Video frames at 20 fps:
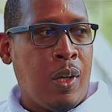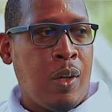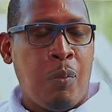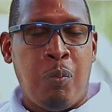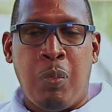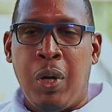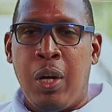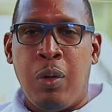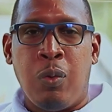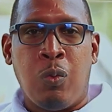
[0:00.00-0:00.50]
a
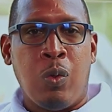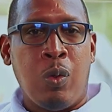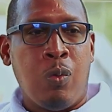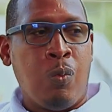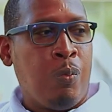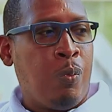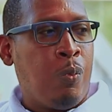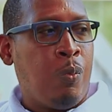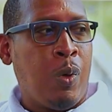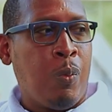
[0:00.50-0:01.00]
parent would
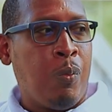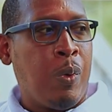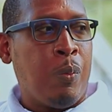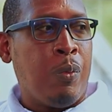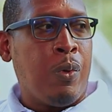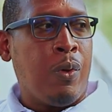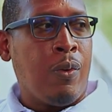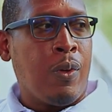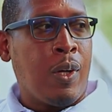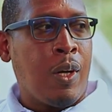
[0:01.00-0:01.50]

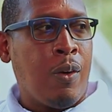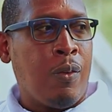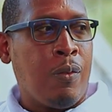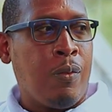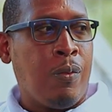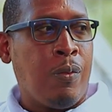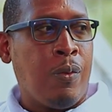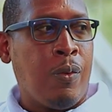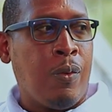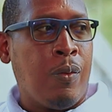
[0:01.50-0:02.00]
probably look out
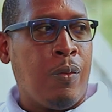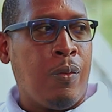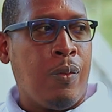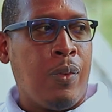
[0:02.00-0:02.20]
for.